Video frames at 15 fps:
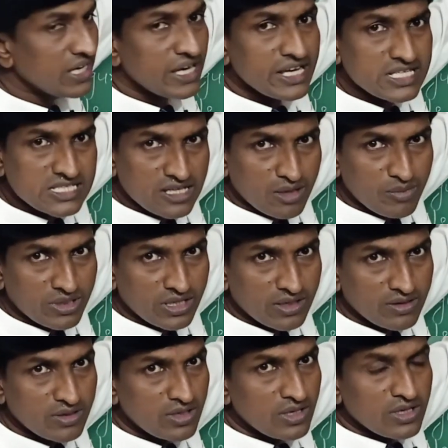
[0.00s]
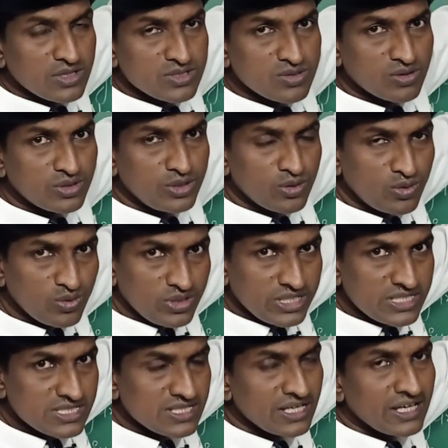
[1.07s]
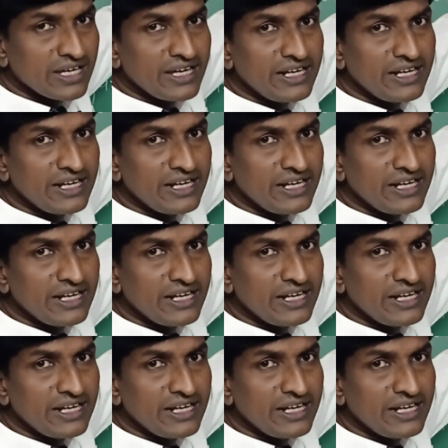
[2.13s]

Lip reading: the S orbital. So due to this,